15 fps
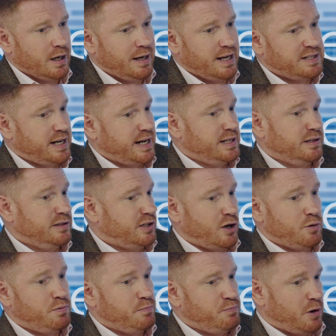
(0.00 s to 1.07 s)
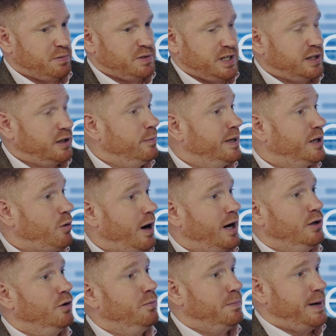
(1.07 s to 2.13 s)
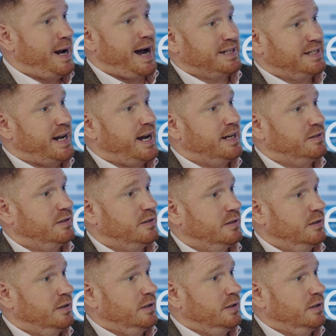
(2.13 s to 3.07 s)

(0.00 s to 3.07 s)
let's say, so property can be quite lumpy assets,